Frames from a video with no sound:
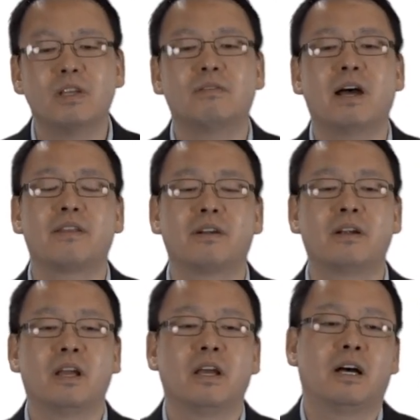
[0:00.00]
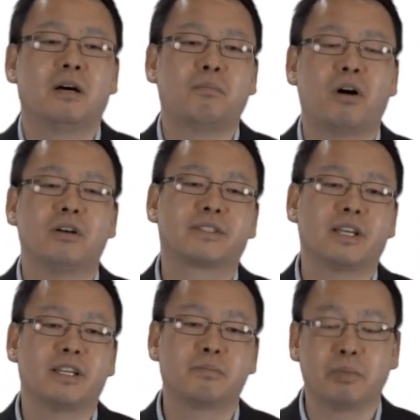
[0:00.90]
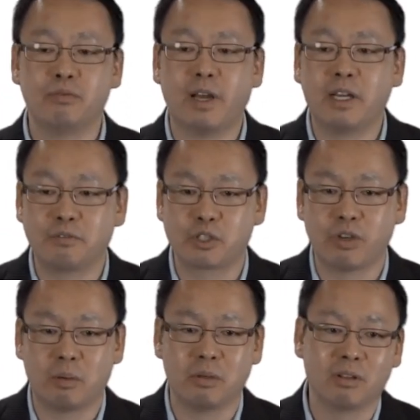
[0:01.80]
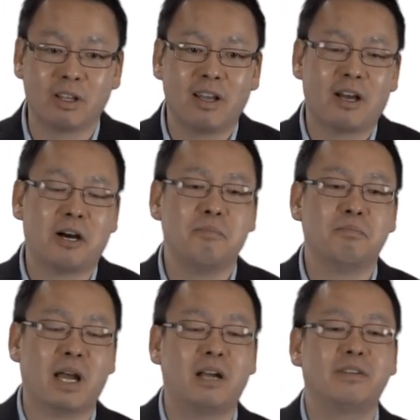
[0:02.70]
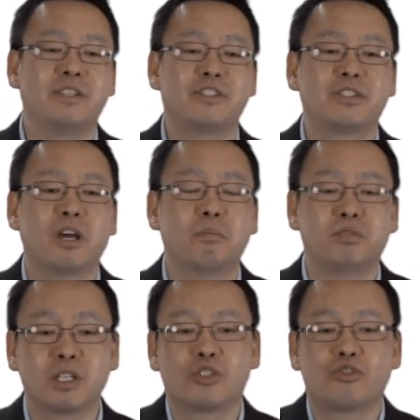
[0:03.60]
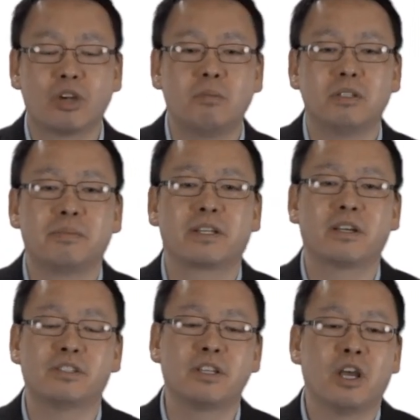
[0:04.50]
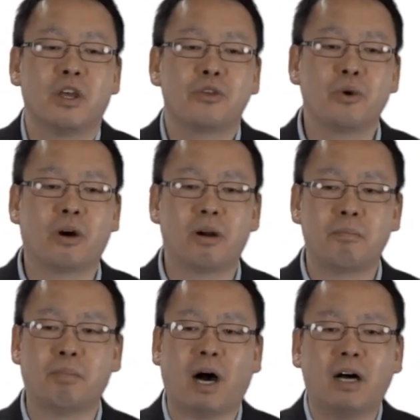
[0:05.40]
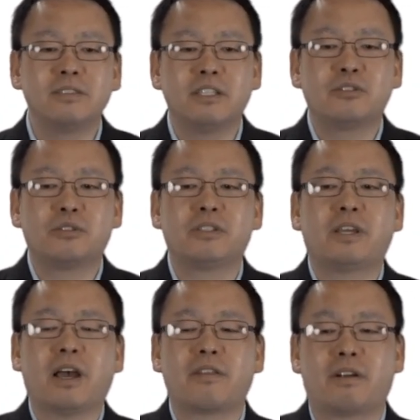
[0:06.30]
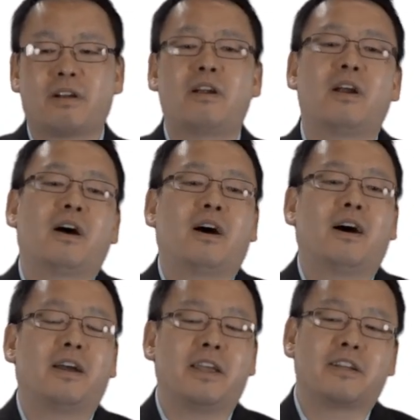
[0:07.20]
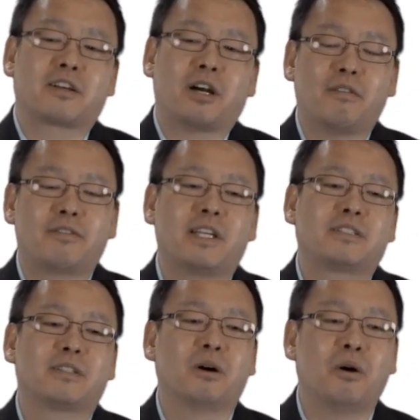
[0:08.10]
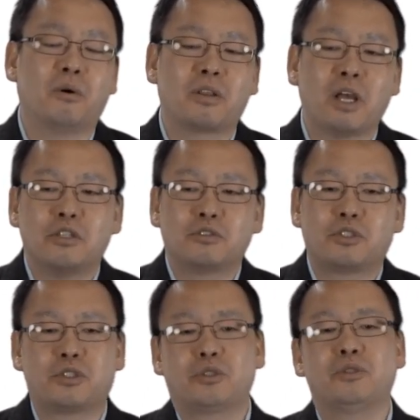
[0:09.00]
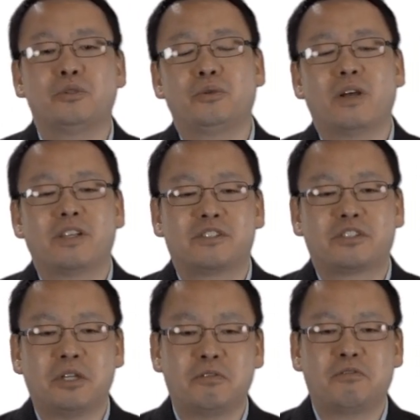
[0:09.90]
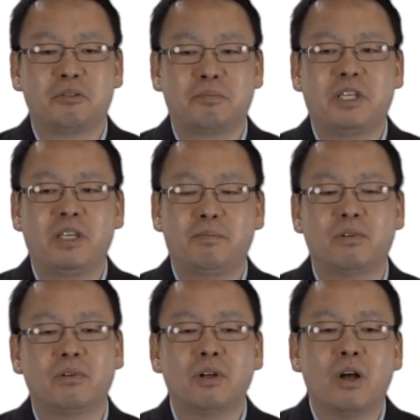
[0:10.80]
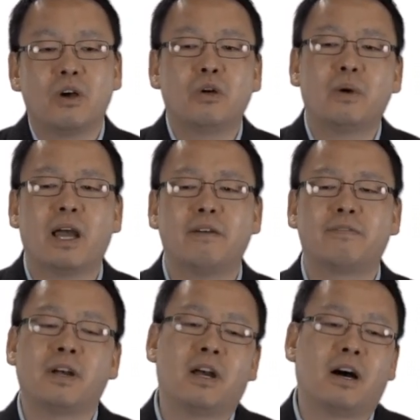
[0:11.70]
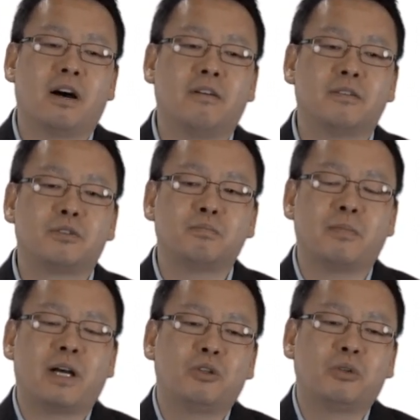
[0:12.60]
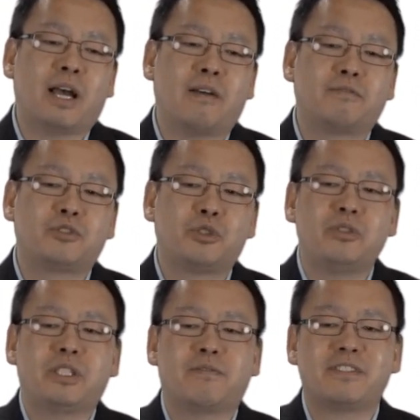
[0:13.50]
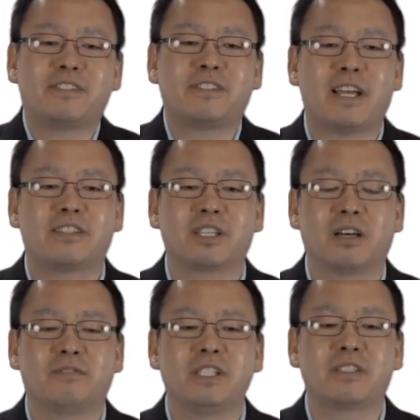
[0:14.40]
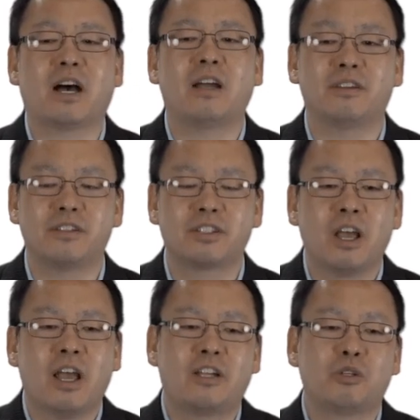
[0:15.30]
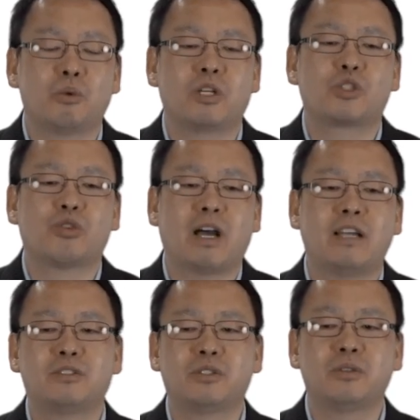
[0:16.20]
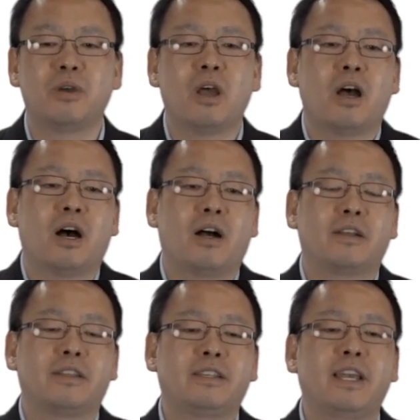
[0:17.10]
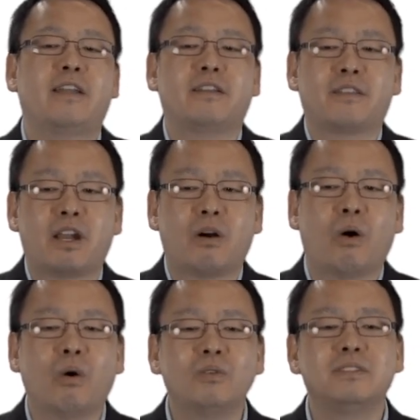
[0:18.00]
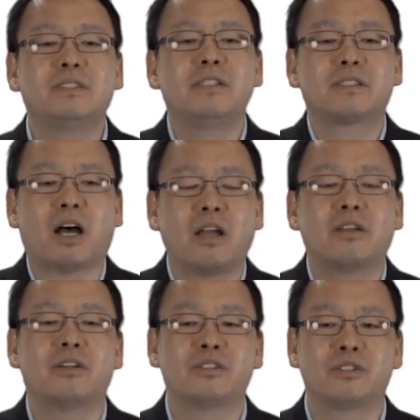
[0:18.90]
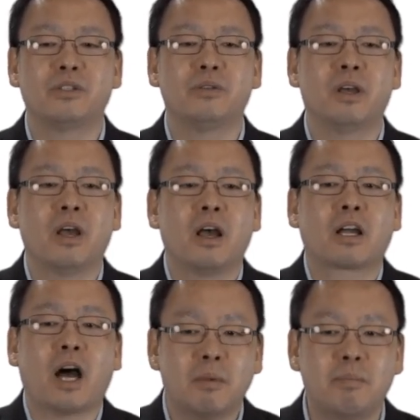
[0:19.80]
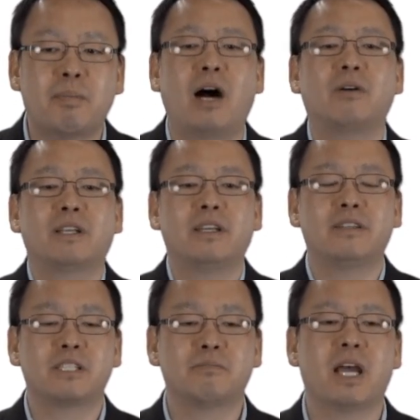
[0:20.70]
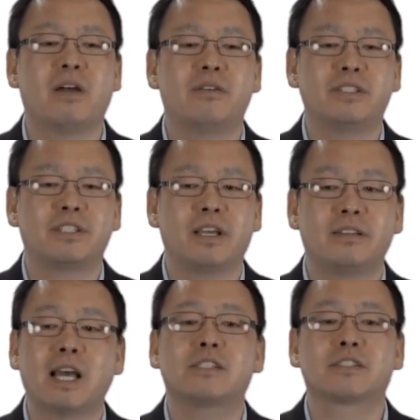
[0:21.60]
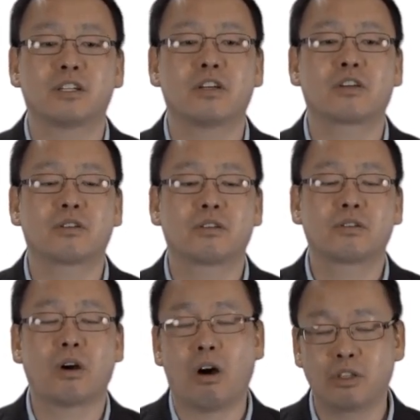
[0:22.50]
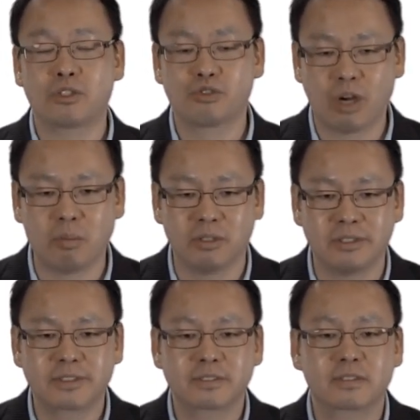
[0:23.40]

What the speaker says: Rather, Paul says, be ready for trouble. Marriage brings trouble because you're bonding together in a covenantal oath two sinful people who have two different sets of desires and who are trying to get their own desires to come about in this marriage, and that's going to cause trouble.